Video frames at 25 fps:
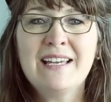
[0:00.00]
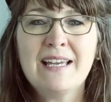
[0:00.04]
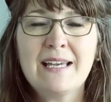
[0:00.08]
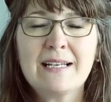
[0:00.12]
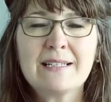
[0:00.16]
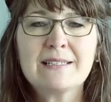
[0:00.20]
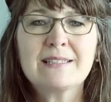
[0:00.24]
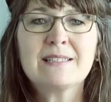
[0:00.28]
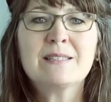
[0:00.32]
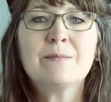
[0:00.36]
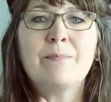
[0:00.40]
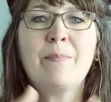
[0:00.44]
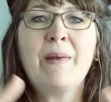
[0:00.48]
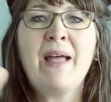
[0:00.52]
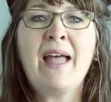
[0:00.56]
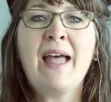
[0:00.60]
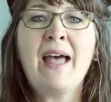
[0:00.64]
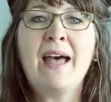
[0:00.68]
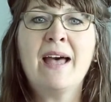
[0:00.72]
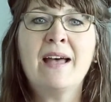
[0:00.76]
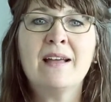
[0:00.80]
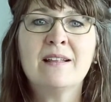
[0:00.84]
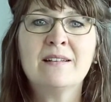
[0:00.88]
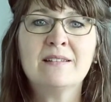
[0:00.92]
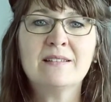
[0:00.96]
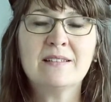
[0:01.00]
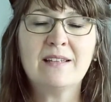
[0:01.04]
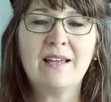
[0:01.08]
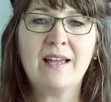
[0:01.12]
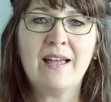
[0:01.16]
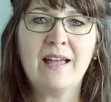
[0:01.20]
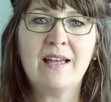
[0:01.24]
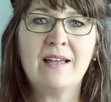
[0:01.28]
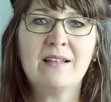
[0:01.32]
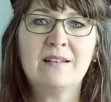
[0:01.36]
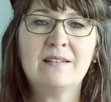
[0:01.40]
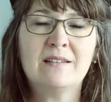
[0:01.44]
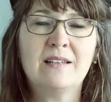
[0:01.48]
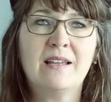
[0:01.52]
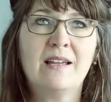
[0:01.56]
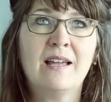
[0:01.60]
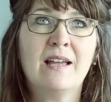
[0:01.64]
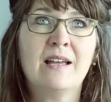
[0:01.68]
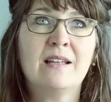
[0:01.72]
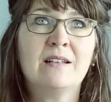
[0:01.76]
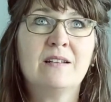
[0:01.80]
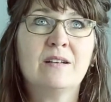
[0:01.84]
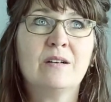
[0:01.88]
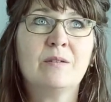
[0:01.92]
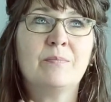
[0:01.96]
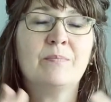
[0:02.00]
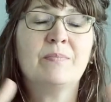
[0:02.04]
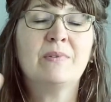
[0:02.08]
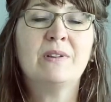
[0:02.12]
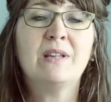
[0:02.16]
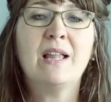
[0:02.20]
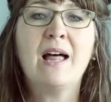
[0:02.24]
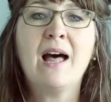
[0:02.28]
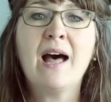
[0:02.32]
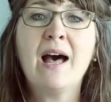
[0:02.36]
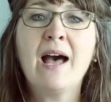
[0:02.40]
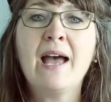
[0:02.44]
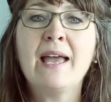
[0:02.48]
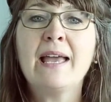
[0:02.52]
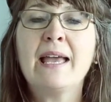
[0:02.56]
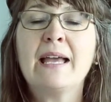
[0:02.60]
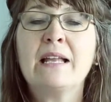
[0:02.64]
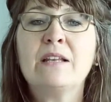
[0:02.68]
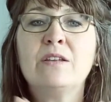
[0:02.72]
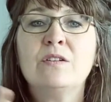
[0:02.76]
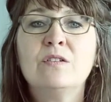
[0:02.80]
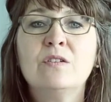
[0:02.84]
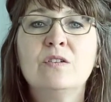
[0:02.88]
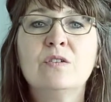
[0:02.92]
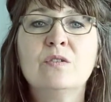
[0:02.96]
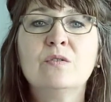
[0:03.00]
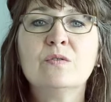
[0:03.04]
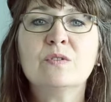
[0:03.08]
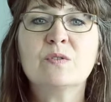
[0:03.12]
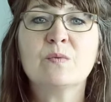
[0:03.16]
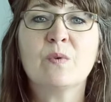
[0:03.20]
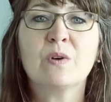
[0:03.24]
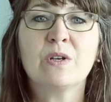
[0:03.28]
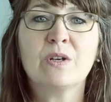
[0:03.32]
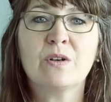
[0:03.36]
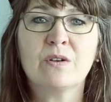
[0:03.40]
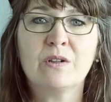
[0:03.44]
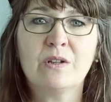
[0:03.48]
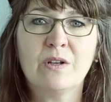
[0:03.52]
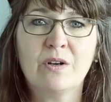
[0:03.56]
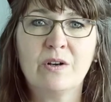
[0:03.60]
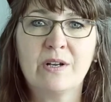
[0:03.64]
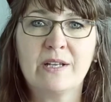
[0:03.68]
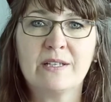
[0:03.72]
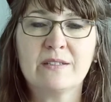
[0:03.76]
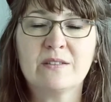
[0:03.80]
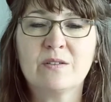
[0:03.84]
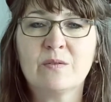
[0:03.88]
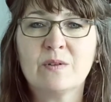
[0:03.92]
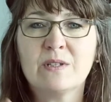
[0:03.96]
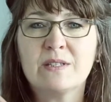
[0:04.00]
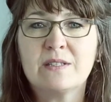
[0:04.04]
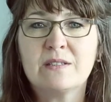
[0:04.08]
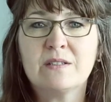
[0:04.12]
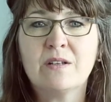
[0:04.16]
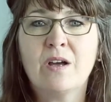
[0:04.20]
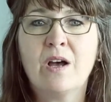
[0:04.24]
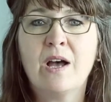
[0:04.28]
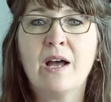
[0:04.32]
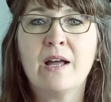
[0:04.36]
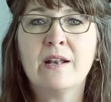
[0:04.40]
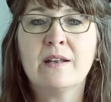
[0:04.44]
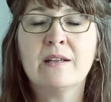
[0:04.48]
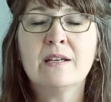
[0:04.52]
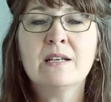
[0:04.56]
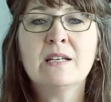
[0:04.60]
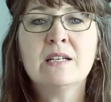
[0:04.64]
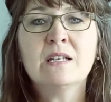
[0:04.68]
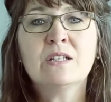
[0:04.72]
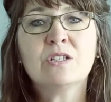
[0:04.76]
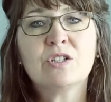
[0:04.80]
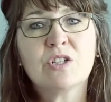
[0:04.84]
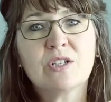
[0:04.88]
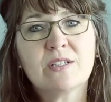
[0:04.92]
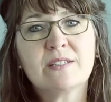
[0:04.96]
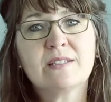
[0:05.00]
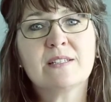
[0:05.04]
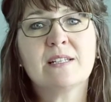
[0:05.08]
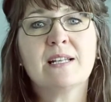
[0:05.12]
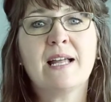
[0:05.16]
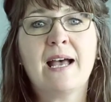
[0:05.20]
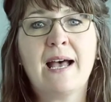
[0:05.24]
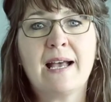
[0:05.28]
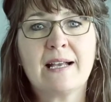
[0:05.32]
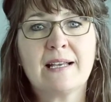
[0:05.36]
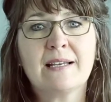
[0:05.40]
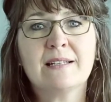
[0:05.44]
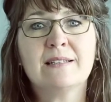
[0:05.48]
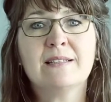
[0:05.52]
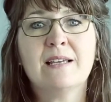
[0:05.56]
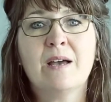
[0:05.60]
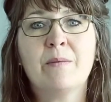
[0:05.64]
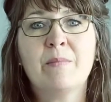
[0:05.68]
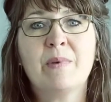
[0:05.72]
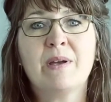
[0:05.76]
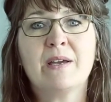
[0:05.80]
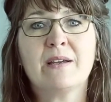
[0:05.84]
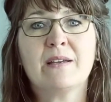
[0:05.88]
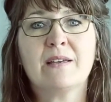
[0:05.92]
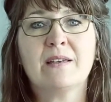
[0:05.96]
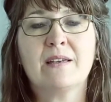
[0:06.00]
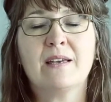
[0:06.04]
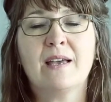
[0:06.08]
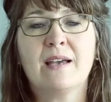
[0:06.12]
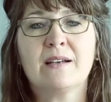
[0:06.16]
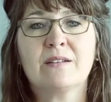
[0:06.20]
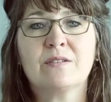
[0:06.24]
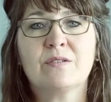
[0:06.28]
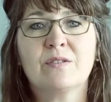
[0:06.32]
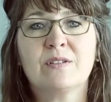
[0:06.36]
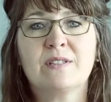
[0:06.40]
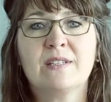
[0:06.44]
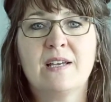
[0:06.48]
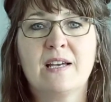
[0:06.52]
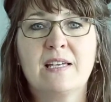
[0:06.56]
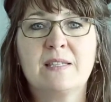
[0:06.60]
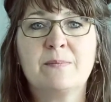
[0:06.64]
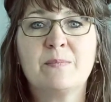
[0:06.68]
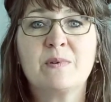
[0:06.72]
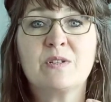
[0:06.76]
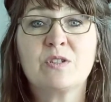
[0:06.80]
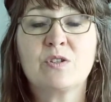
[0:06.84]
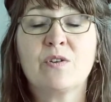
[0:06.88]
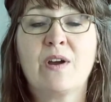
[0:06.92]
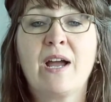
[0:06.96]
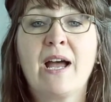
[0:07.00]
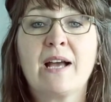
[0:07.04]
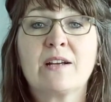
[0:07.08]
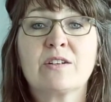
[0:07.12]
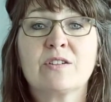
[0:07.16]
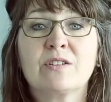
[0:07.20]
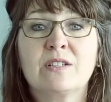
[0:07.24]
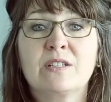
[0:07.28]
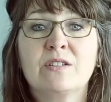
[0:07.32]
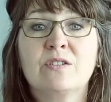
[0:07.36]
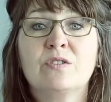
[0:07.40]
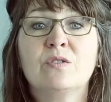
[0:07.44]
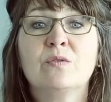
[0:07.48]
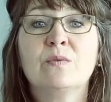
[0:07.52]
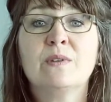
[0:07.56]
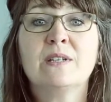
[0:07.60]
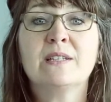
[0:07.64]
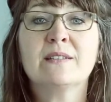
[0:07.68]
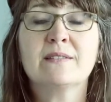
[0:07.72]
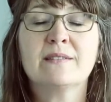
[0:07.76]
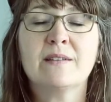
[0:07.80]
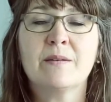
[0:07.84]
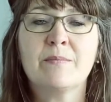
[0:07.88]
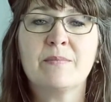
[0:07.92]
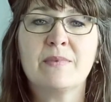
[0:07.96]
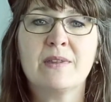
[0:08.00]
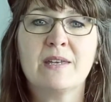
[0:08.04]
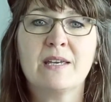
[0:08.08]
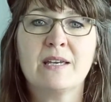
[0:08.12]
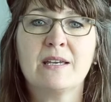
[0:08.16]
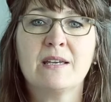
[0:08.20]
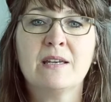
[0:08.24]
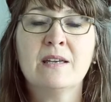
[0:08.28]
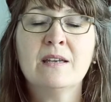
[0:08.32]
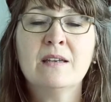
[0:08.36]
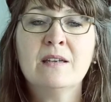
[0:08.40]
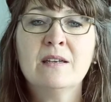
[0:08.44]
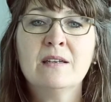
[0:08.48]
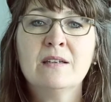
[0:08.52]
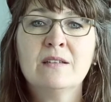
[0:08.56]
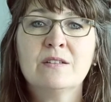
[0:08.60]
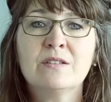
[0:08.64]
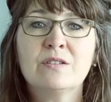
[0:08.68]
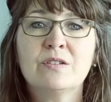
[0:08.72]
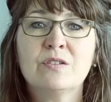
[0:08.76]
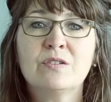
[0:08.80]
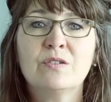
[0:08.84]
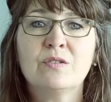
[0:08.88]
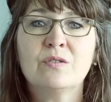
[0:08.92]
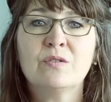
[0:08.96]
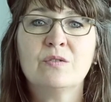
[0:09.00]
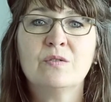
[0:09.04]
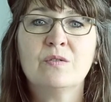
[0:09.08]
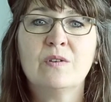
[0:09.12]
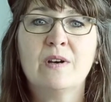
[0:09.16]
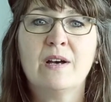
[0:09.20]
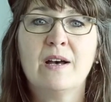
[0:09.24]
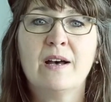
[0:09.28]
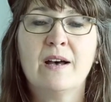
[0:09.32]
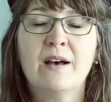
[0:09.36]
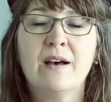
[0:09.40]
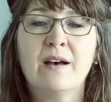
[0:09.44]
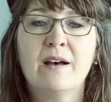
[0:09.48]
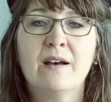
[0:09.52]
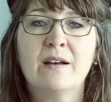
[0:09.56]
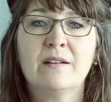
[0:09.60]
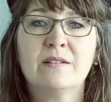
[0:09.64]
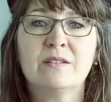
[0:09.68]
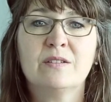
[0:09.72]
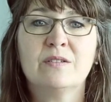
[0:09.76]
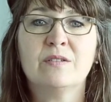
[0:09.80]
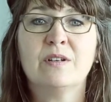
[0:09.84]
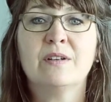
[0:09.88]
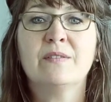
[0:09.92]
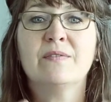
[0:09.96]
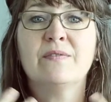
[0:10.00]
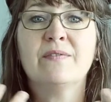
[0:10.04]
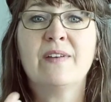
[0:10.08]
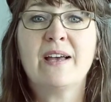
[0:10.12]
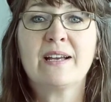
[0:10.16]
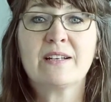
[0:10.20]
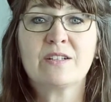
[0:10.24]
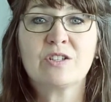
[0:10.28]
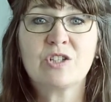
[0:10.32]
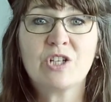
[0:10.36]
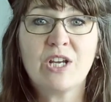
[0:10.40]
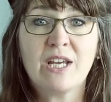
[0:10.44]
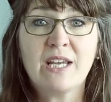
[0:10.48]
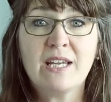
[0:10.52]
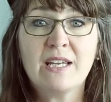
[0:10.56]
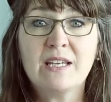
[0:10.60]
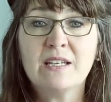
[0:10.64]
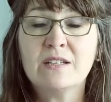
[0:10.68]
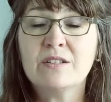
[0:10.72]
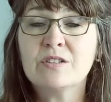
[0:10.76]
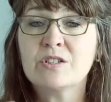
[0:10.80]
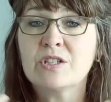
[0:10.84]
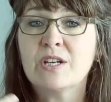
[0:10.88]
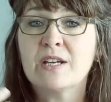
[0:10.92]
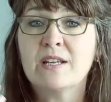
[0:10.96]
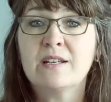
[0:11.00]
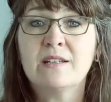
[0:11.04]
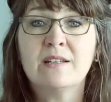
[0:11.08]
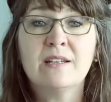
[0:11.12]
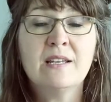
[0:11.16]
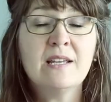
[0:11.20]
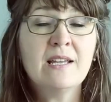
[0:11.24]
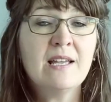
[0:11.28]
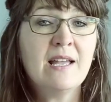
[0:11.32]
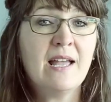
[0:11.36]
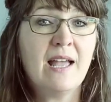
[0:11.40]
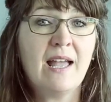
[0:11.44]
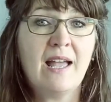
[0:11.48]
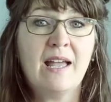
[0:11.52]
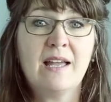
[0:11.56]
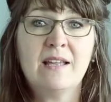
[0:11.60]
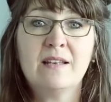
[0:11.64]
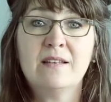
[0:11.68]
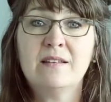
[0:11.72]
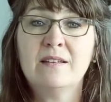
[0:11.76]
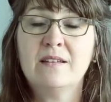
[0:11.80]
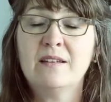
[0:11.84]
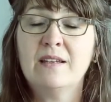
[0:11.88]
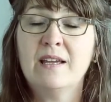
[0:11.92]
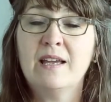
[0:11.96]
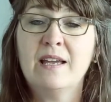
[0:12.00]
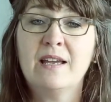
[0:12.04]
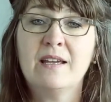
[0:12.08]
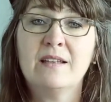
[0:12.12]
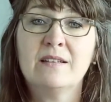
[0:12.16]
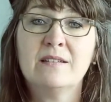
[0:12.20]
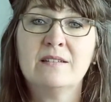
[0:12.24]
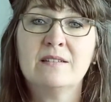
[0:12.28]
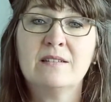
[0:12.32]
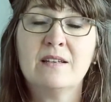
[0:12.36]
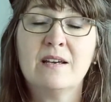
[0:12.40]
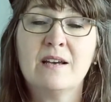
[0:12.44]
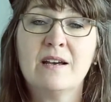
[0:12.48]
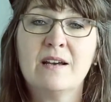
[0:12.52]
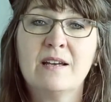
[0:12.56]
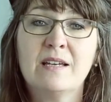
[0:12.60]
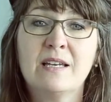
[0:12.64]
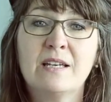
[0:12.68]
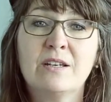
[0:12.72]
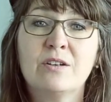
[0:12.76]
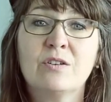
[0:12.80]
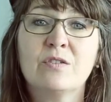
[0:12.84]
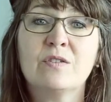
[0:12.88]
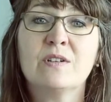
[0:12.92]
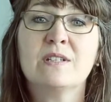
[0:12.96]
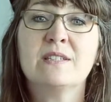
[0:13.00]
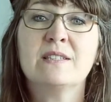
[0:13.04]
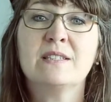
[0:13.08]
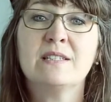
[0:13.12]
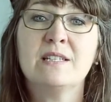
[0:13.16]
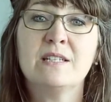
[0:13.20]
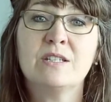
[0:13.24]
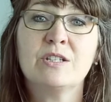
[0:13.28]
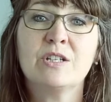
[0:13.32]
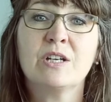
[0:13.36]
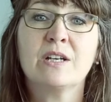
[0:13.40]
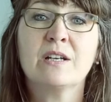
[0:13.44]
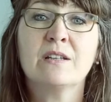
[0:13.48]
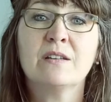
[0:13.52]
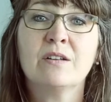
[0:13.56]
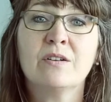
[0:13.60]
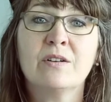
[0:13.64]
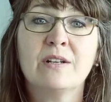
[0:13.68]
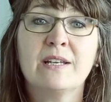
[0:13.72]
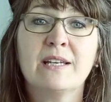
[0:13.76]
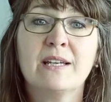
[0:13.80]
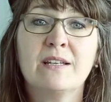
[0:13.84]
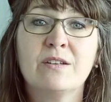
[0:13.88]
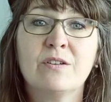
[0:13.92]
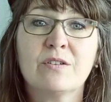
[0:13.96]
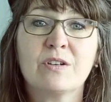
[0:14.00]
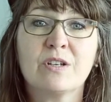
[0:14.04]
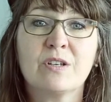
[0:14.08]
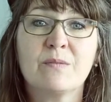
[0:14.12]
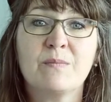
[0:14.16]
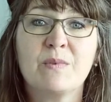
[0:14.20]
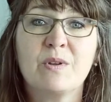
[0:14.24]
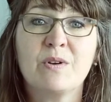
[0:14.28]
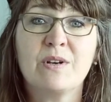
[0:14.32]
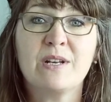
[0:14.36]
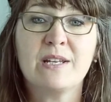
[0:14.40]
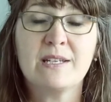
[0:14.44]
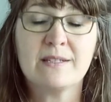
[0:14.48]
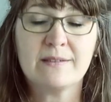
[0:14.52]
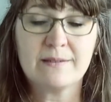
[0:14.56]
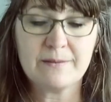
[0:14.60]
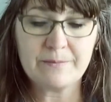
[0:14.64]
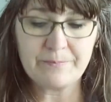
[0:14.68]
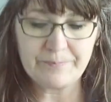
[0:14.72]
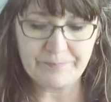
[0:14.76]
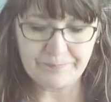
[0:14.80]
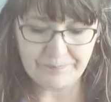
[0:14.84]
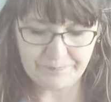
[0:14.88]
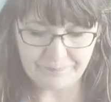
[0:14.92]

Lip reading: expand and apply and use what you're learning. So it's not just an academic exercise, but you're actually doing something to affect change and increase teaching and learning in your communities.